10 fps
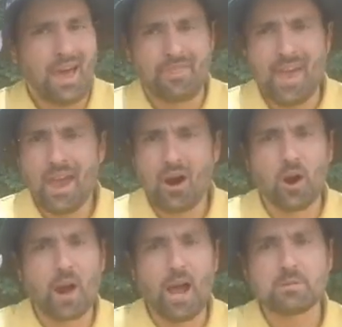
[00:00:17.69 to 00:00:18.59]
They
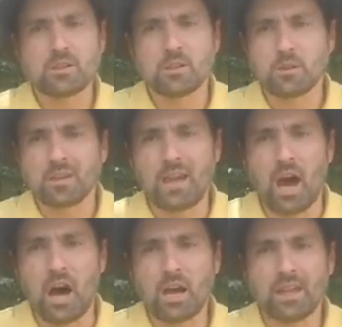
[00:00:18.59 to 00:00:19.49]
are absolutely
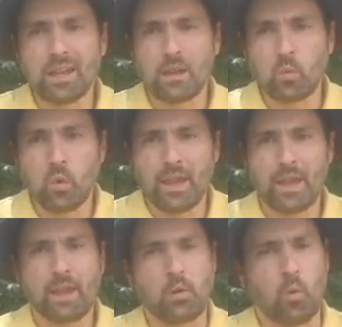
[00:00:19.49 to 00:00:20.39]
ugly
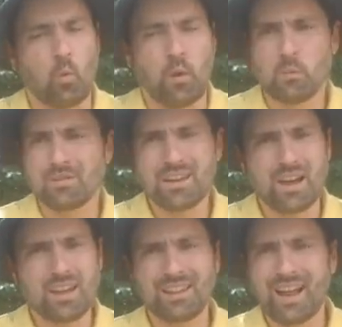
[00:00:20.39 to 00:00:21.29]
when we're
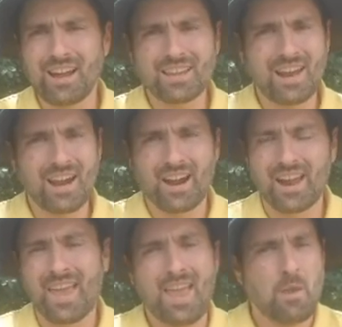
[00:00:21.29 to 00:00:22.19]
talking lawn care
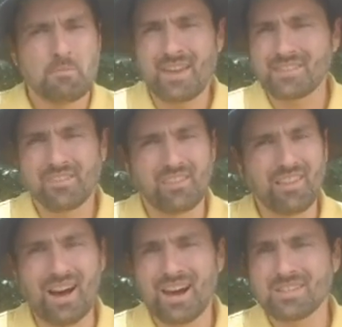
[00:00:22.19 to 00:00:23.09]
because the
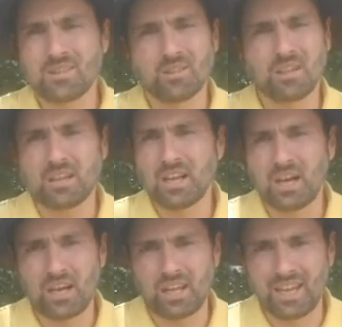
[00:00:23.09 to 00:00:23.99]
lawns are looking
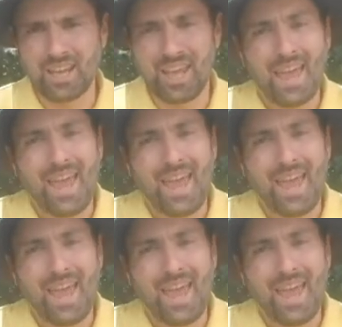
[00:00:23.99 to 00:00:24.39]
ugly.